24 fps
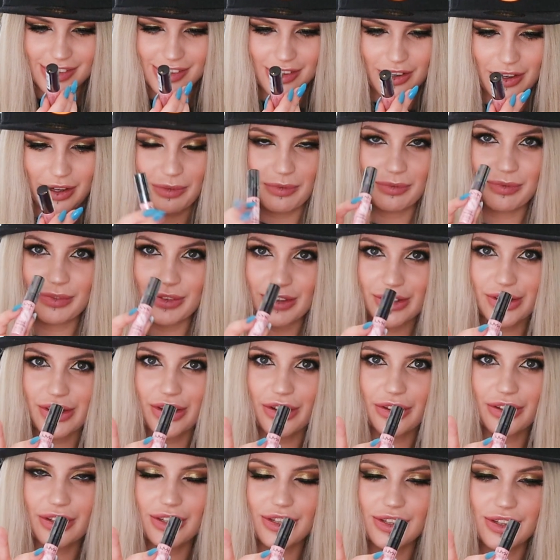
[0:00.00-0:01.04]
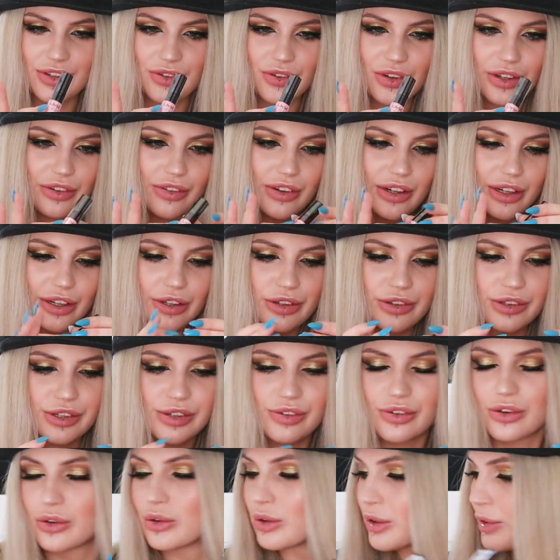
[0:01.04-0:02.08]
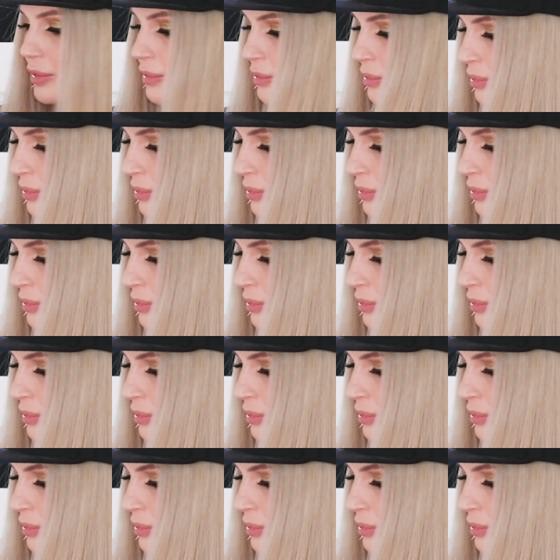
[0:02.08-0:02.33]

time, so this is really, really useful.